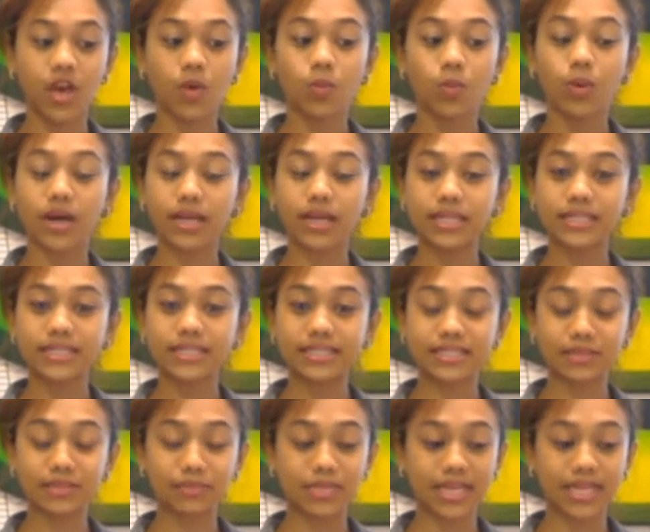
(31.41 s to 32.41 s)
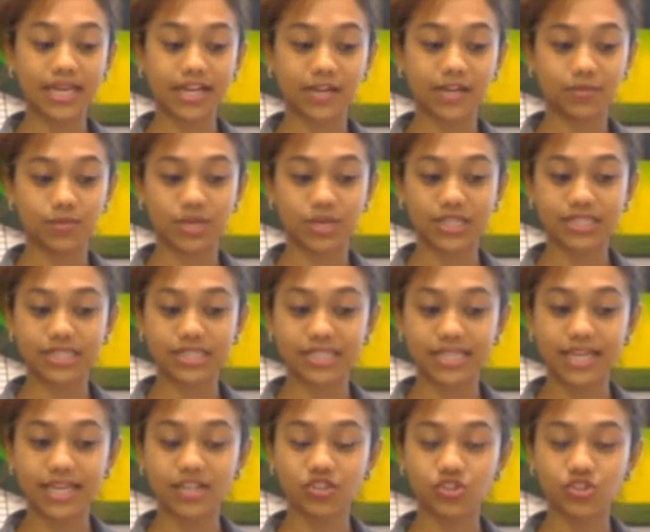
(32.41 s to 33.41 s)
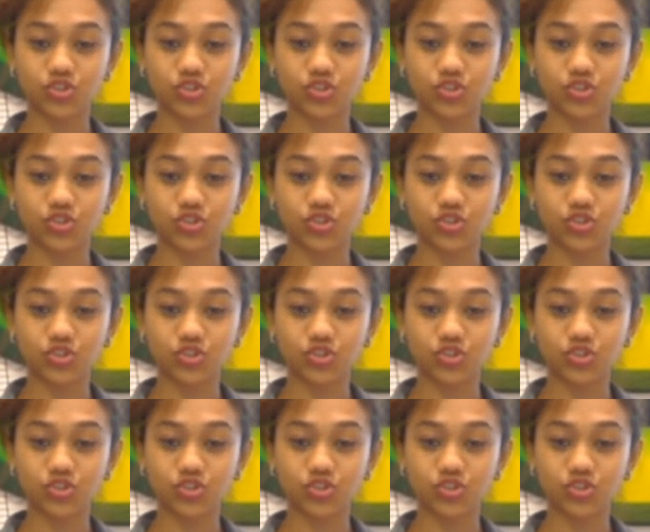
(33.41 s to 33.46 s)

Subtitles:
whilst the Lanka Price Index